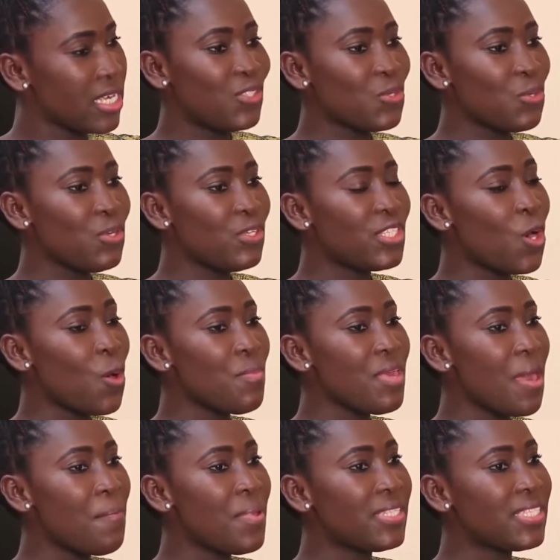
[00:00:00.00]
So you tell me
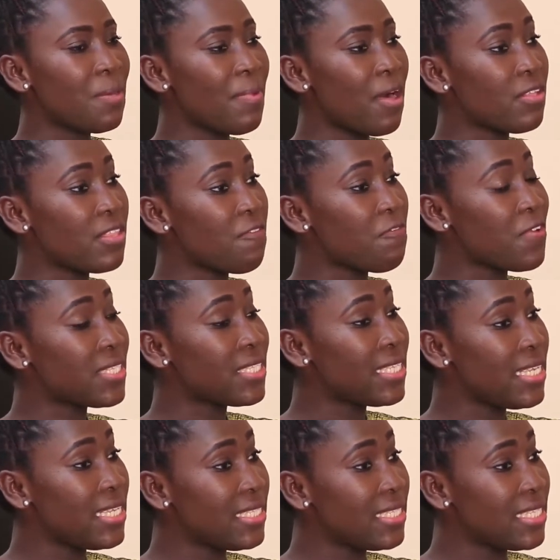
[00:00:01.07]
a bit about the
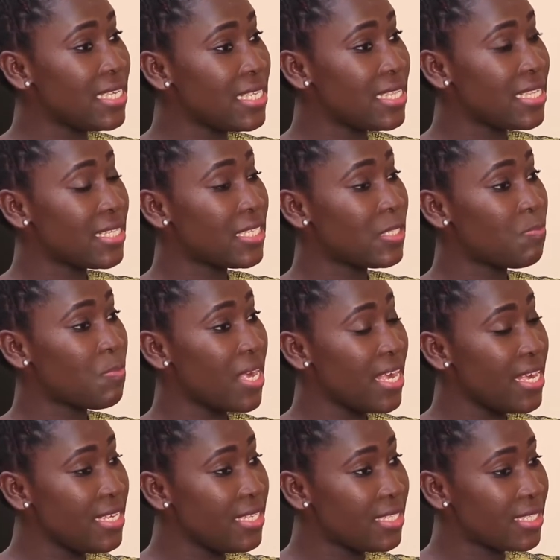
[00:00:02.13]
facility, the
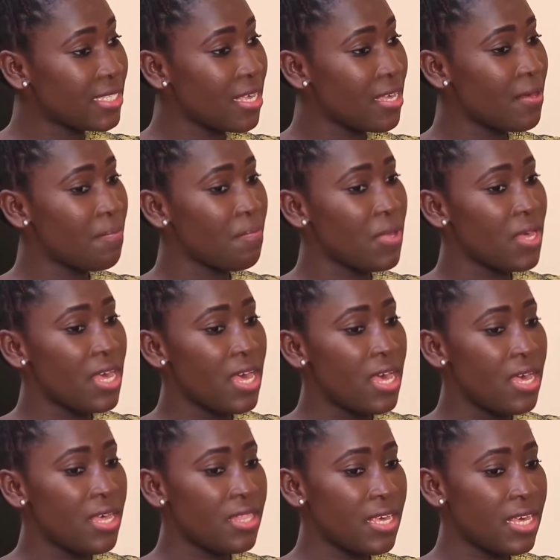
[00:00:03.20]
space,
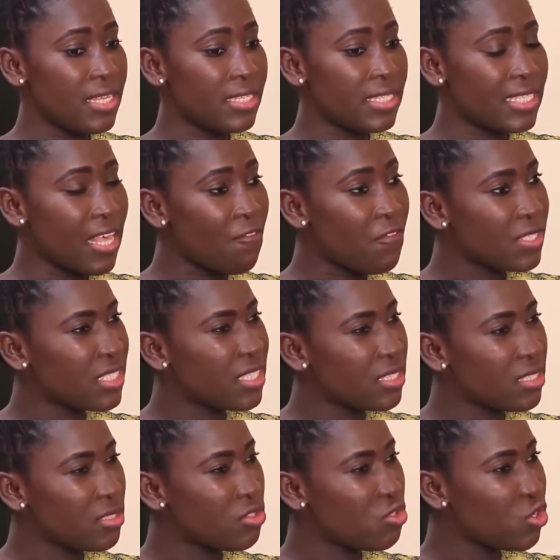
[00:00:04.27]
the
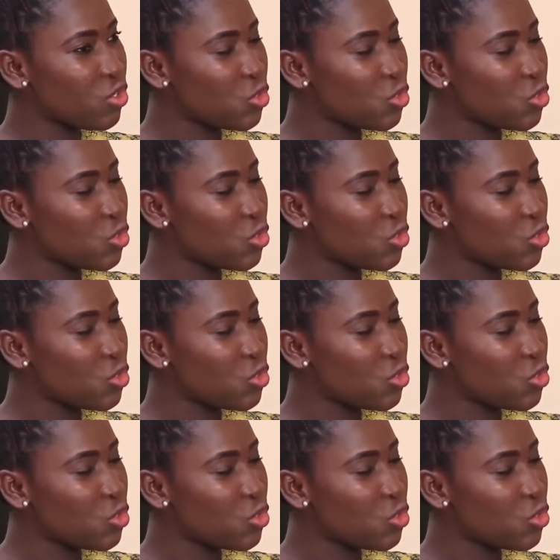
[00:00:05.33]
services, your